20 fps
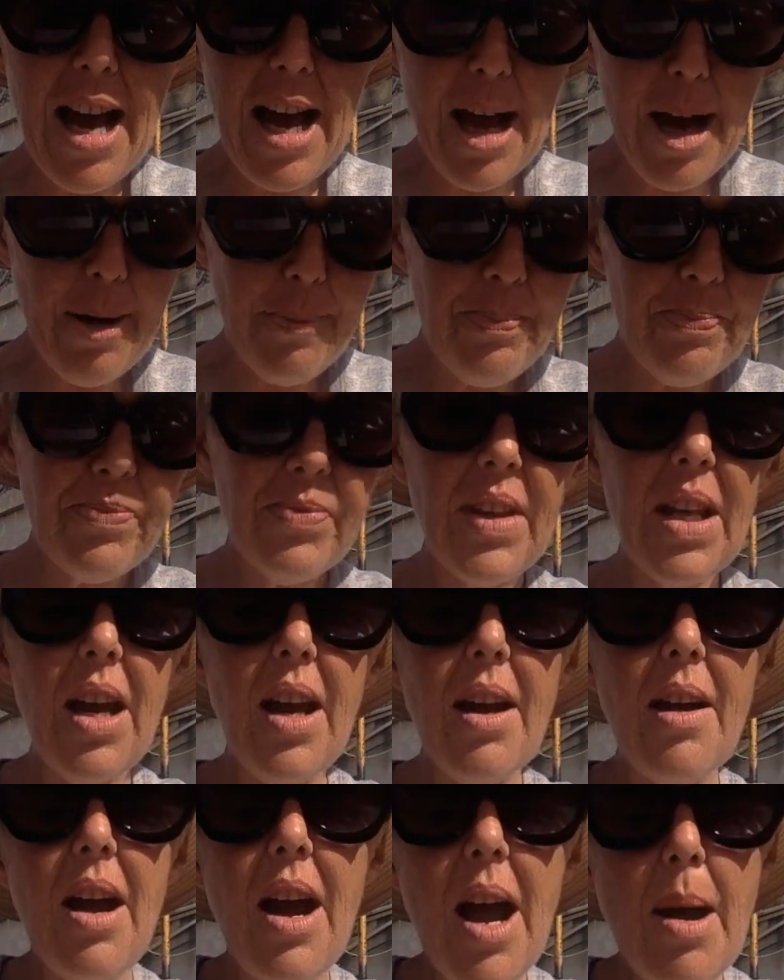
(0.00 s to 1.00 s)
I'm
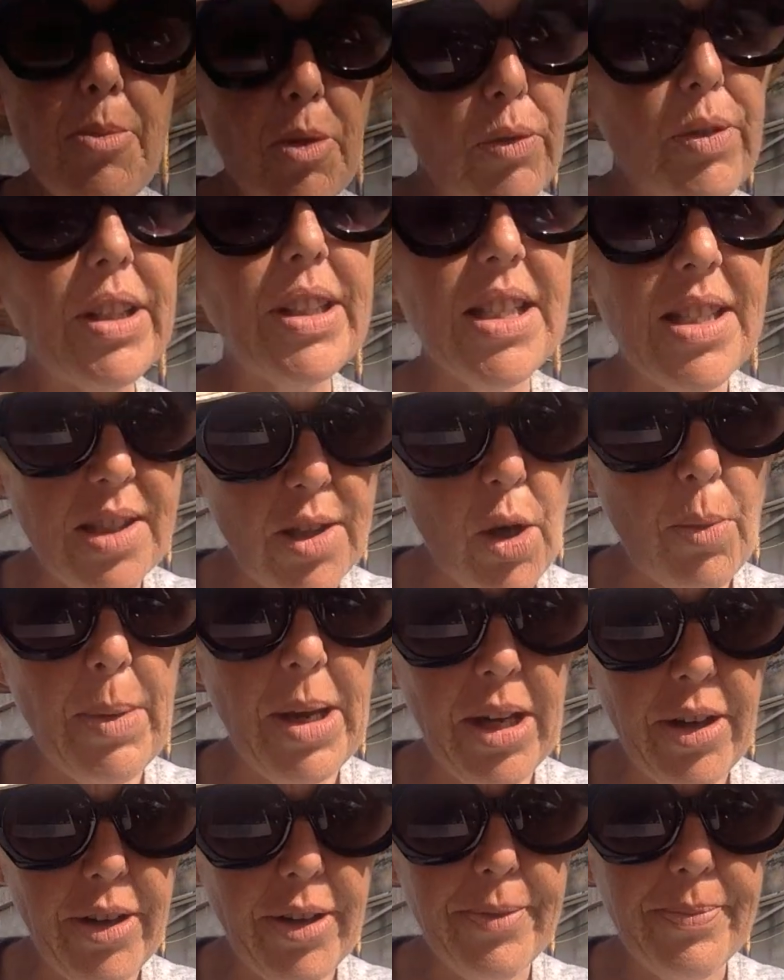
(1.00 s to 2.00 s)
a really slow
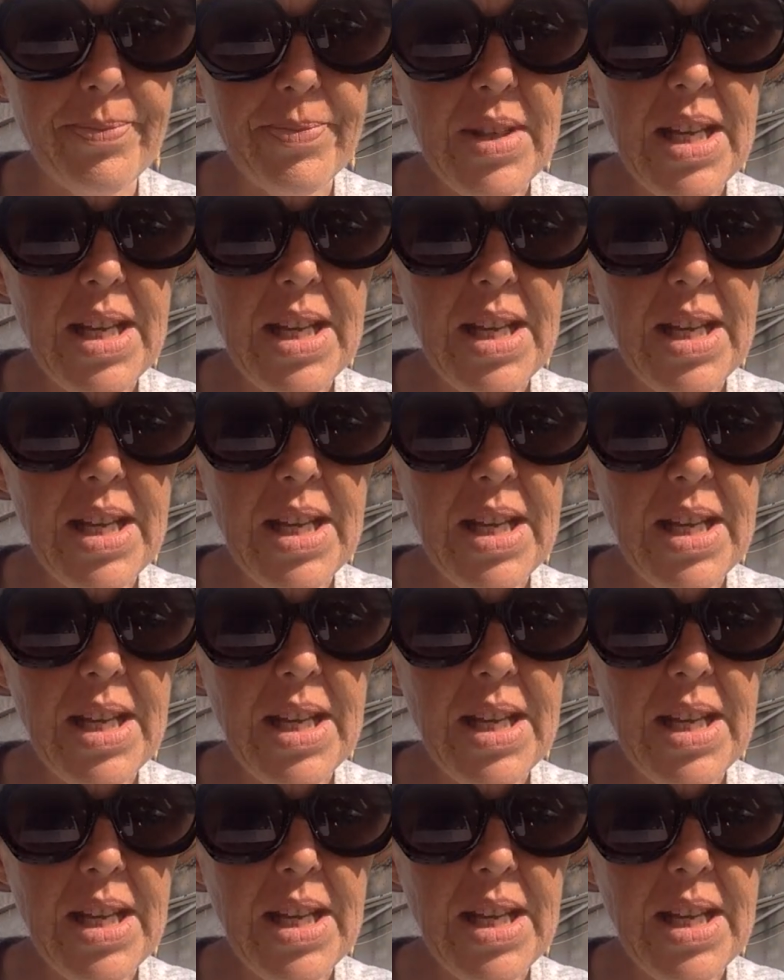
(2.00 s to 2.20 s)
maker.